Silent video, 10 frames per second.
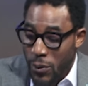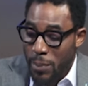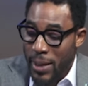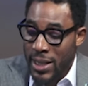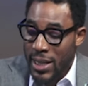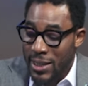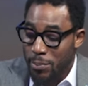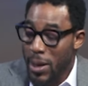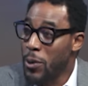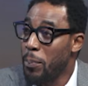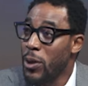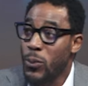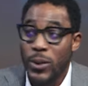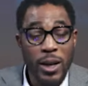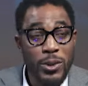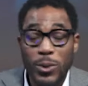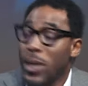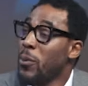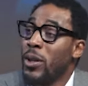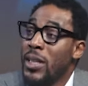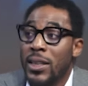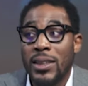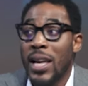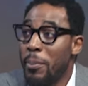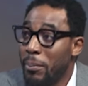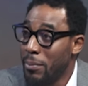women hit menopause without knowing what hit them.